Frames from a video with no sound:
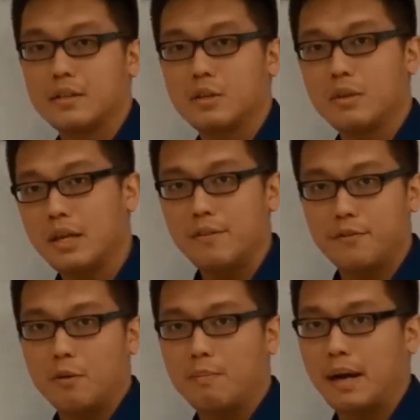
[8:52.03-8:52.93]
So
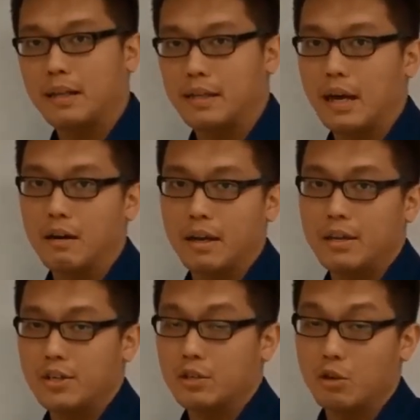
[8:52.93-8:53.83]
therefore, by the
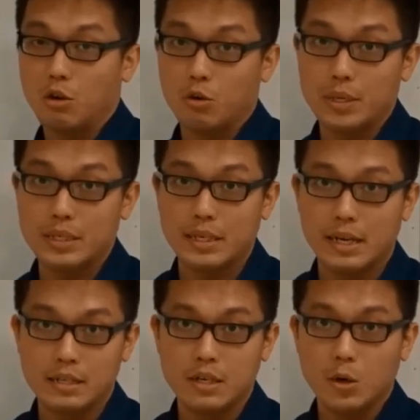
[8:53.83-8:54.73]
RHS congruence
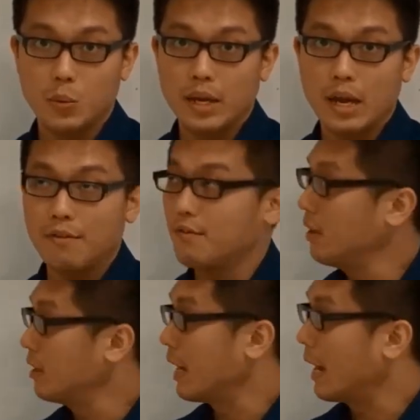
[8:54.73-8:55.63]
test, we have
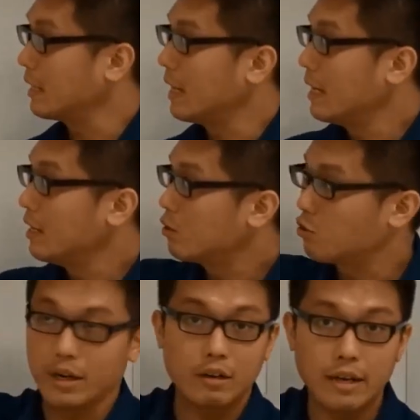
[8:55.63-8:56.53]
it that
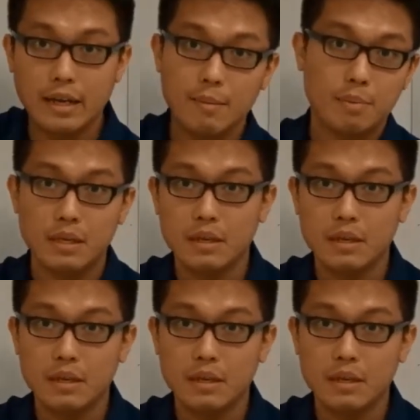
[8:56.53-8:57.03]
triangle AMB